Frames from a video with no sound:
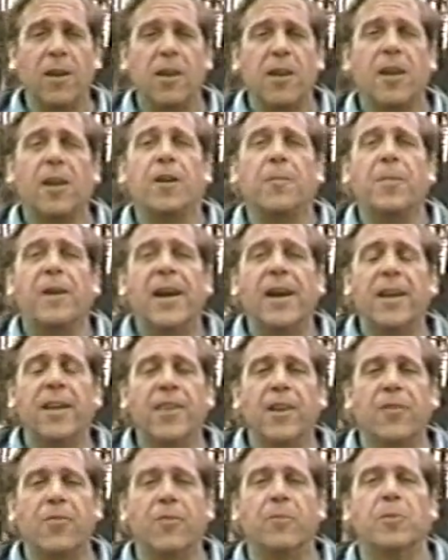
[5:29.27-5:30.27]
It could be
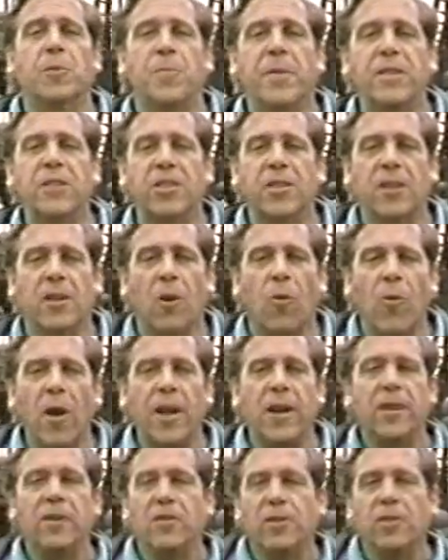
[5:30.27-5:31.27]
anything from speeches at a
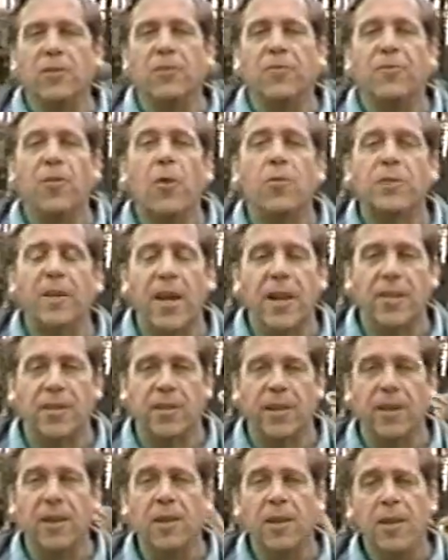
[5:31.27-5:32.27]
wedding to folk dancing.